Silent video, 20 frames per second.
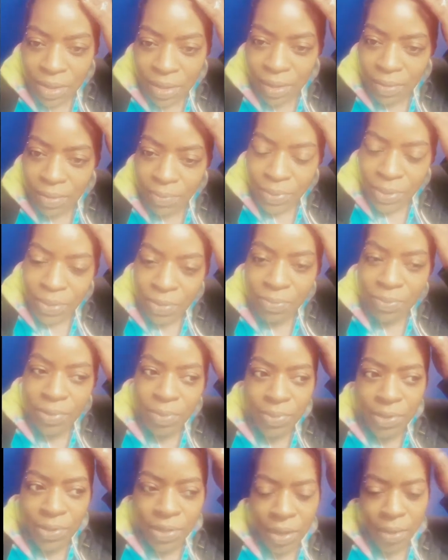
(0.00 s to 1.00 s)
hadn't been. We
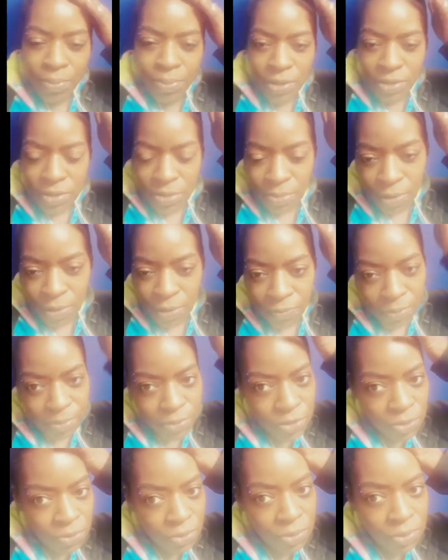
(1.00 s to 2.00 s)
I picked him up from
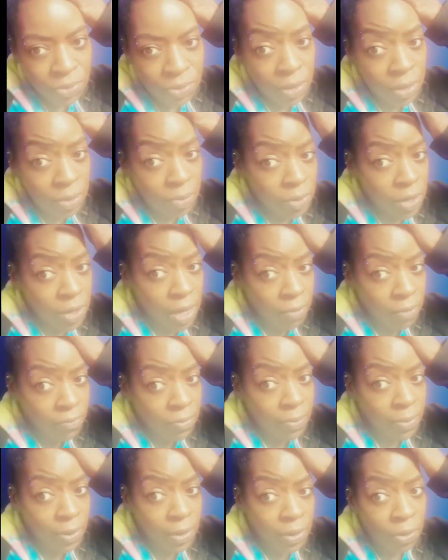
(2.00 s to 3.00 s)
school, and then we haven't
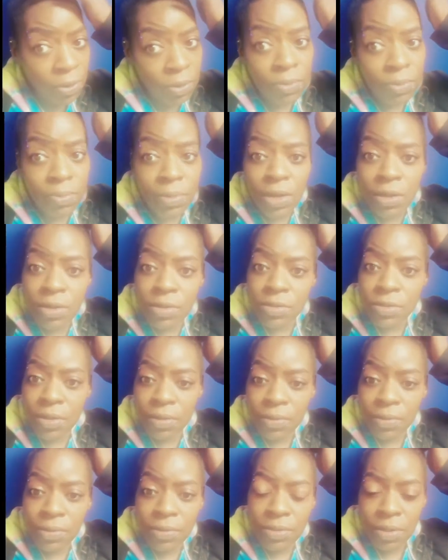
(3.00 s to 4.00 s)
been home yet, so
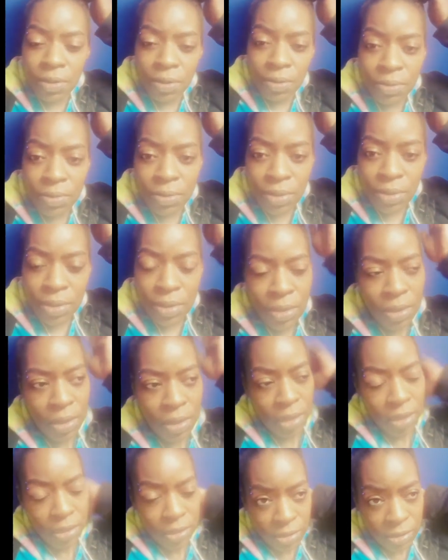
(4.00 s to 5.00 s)
he's hungry.
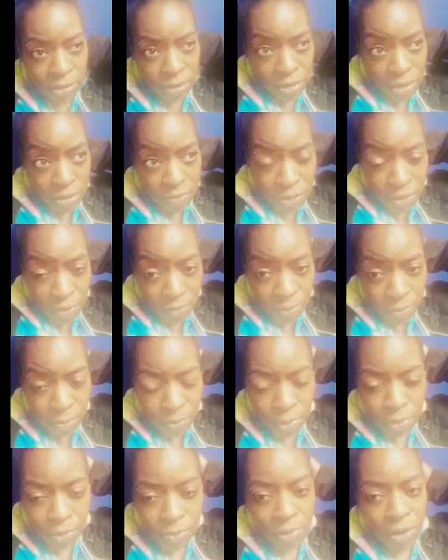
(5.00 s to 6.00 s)
Steve is off of
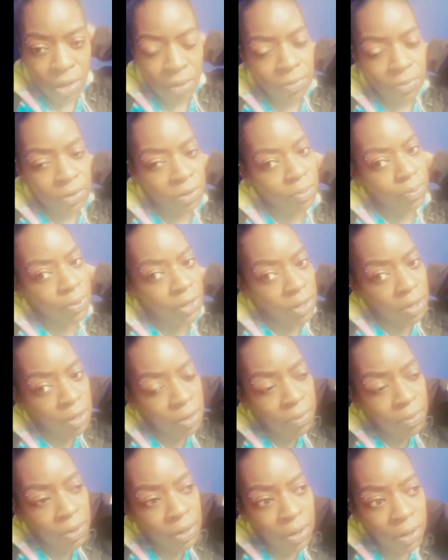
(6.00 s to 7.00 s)
work. We have to go pick
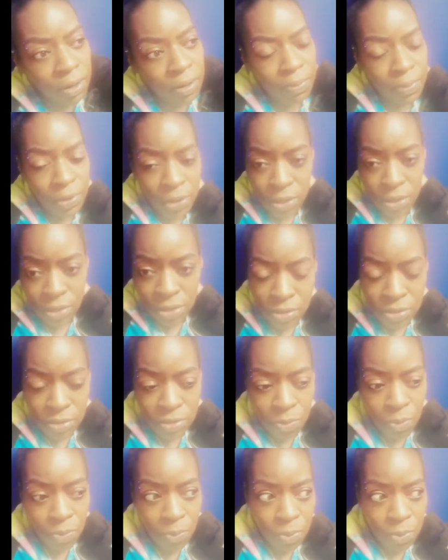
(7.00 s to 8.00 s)
him up. Like he's
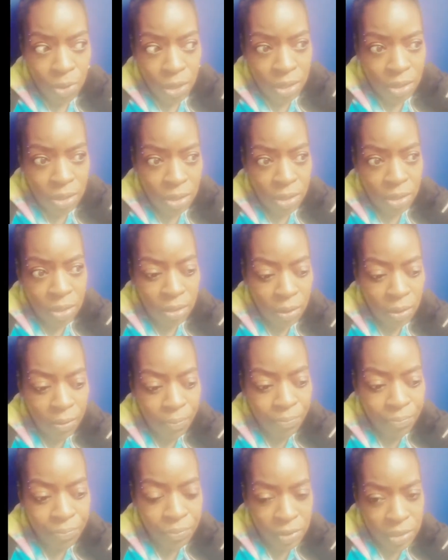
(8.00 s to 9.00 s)
waiting
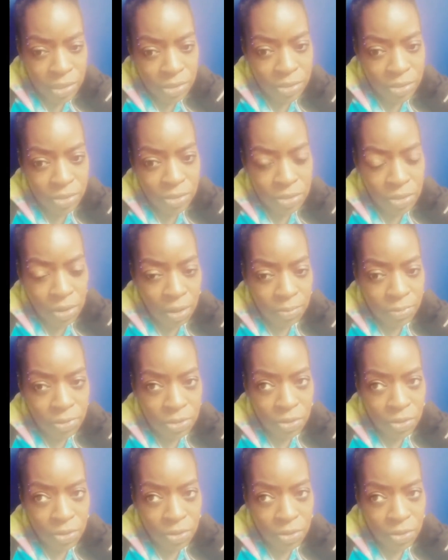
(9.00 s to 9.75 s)
because his job is